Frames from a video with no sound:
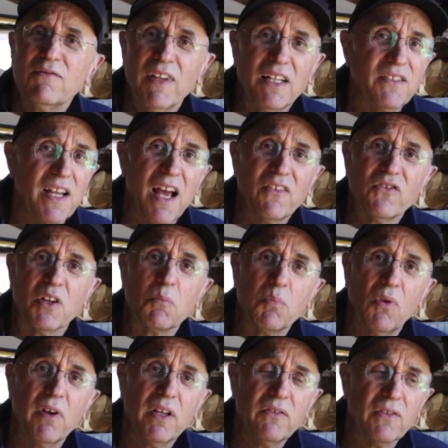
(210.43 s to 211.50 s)
Fantastic
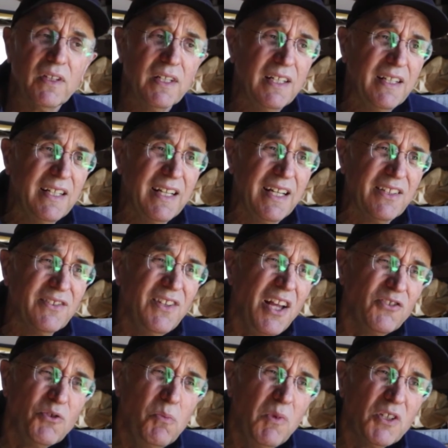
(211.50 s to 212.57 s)
place. It's
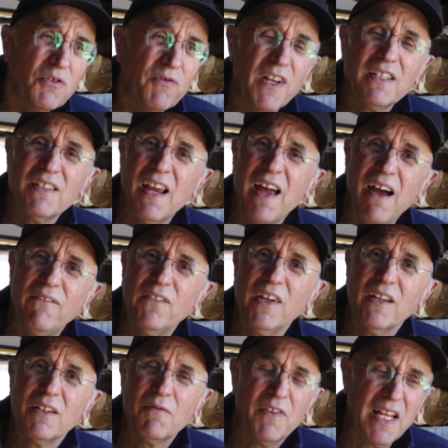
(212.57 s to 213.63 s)
not so much
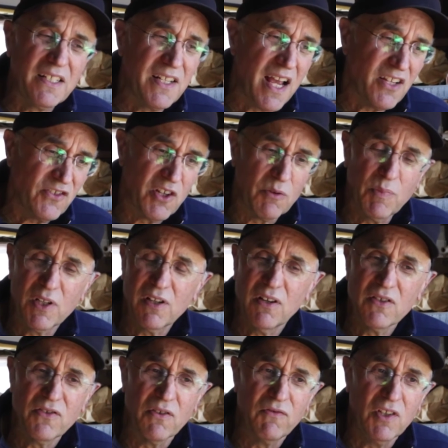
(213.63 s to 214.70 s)
fantastic
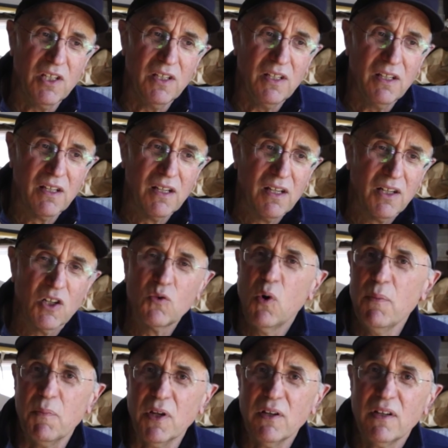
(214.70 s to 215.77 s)
because of the
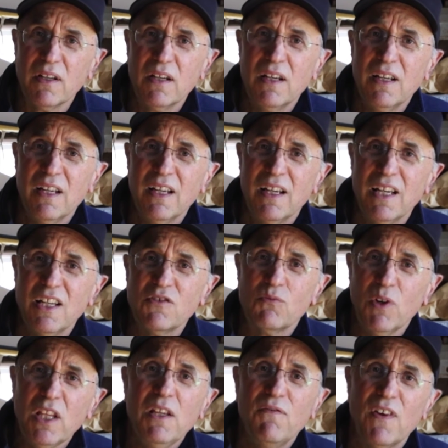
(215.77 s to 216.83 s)
equipment.
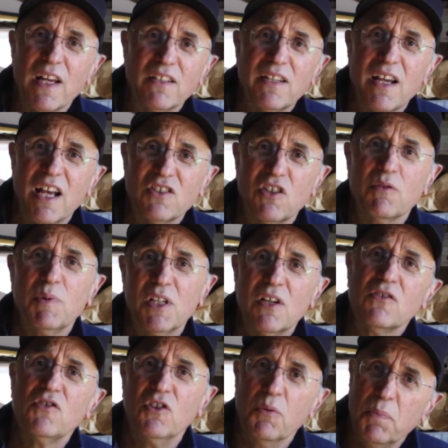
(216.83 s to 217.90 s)
It's really fantastic
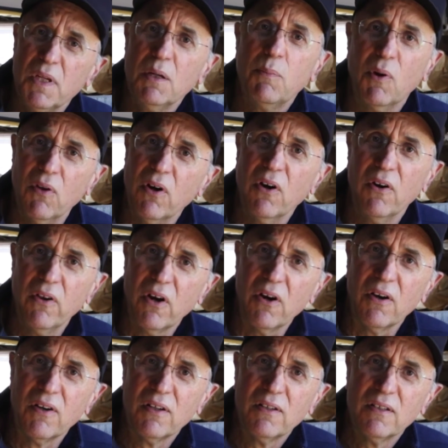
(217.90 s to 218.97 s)
because of the people that are
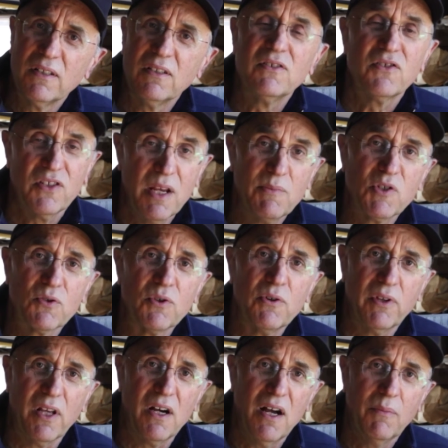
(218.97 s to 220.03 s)
there. The same is true
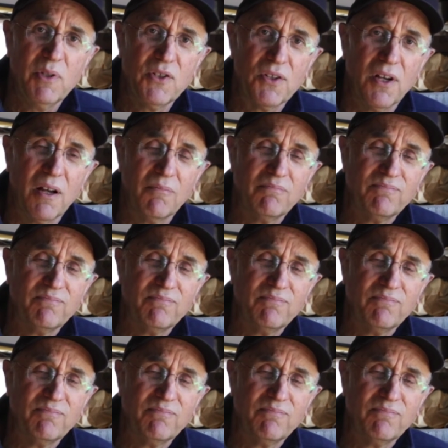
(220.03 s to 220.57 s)
with the hobby shop.